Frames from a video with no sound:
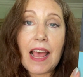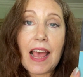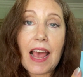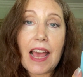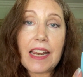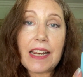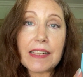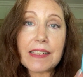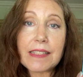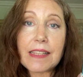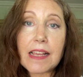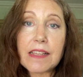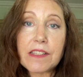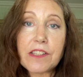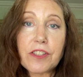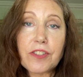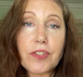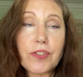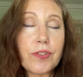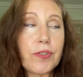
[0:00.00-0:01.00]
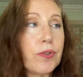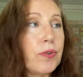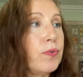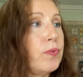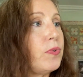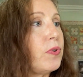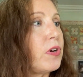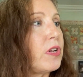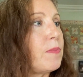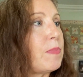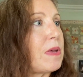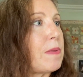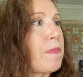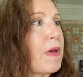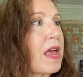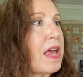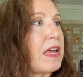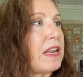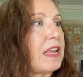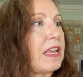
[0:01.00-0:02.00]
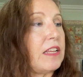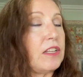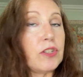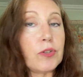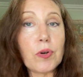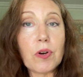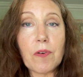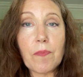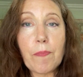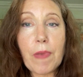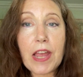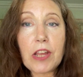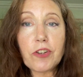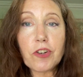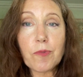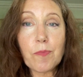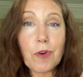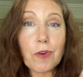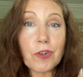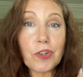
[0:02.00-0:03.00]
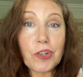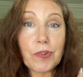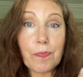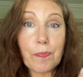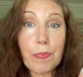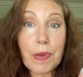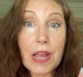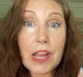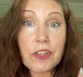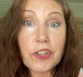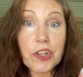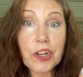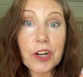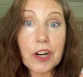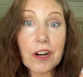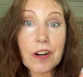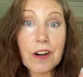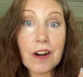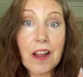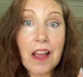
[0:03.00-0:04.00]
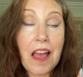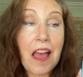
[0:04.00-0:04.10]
And it says it's soon going to be made into a major motion picture.